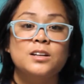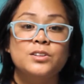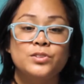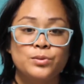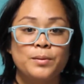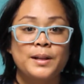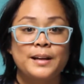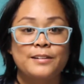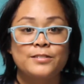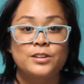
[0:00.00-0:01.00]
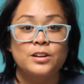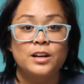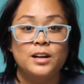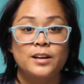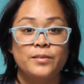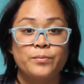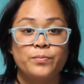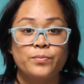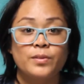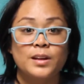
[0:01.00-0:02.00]
to my life today?
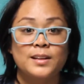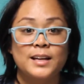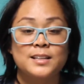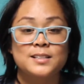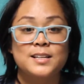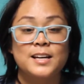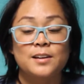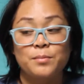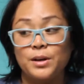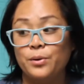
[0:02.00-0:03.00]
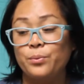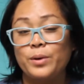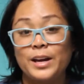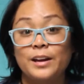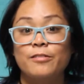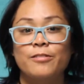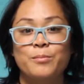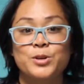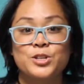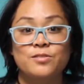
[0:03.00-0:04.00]
that is taking me away from
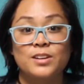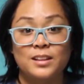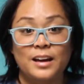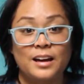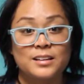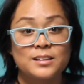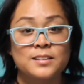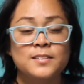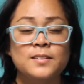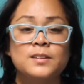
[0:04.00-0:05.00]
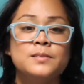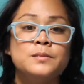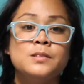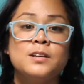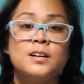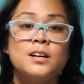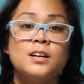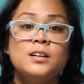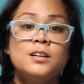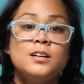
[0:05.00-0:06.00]
achieving that.
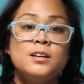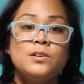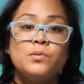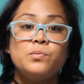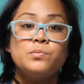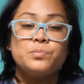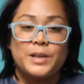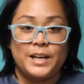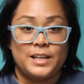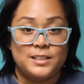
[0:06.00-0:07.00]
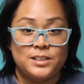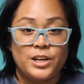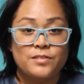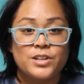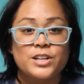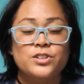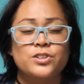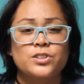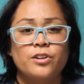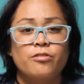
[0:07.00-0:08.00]
Because you have to ask
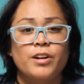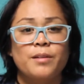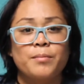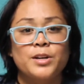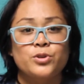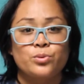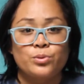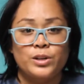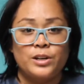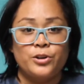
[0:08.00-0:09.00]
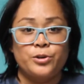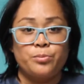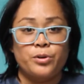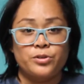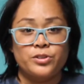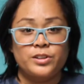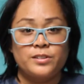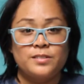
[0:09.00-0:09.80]
yourself, am I truly a good person?